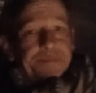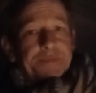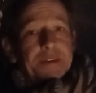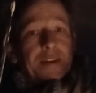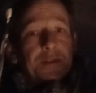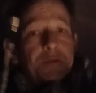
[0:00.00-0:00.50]

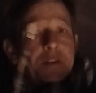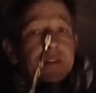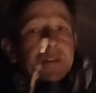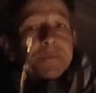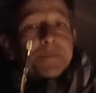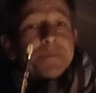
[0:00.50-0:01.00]
here's what
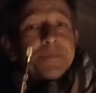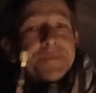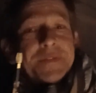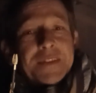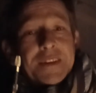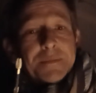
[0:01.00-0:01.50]
I
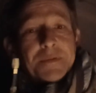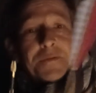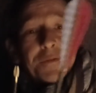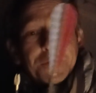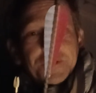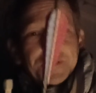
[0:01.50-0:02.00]
did
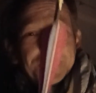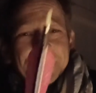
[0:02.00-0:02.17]
before,